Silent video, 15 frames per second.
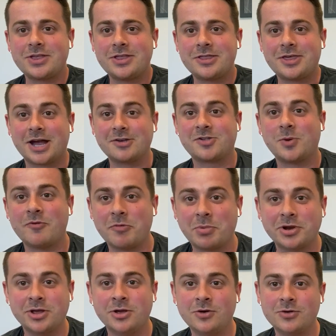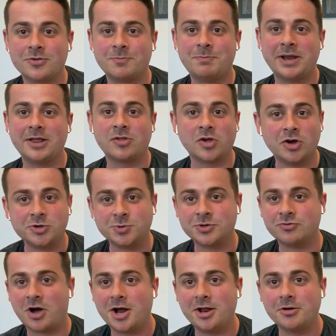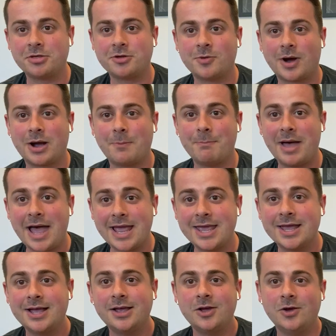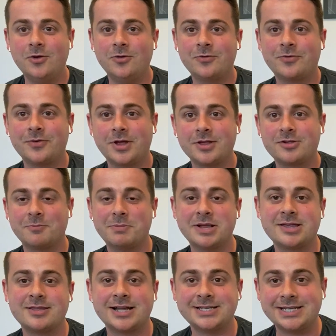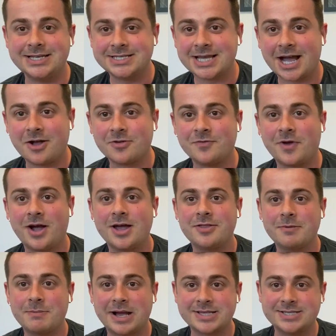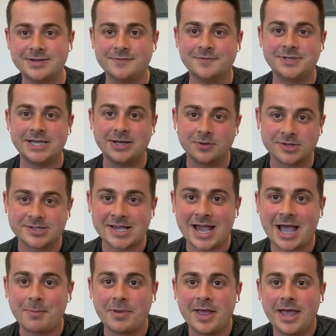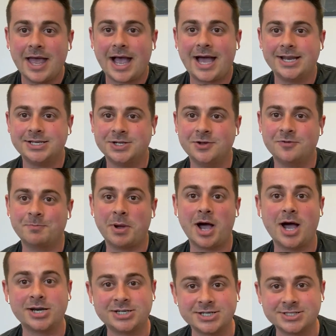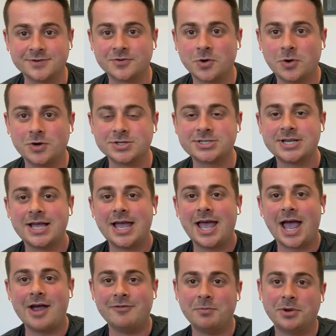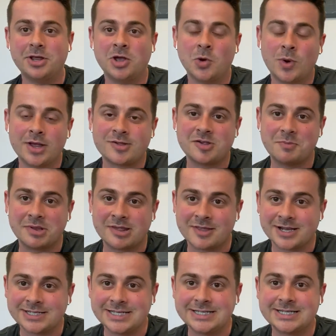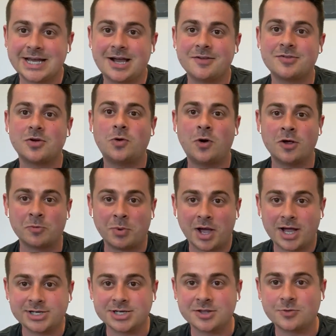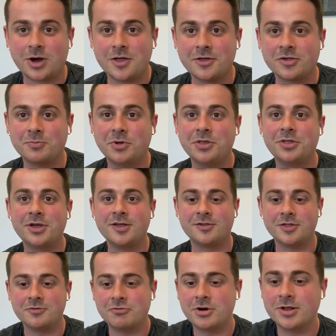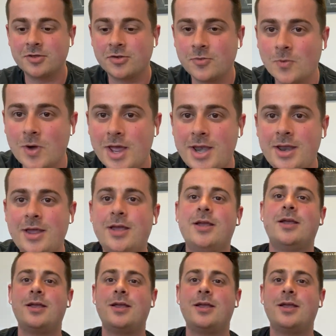Thanks to everybody who's been in touch with Rhino throughout May, who've submitted their details via the massive deals tab and who's purchased, of course. Everybody who has submitted their details or has purchased throughout this month is in the running to win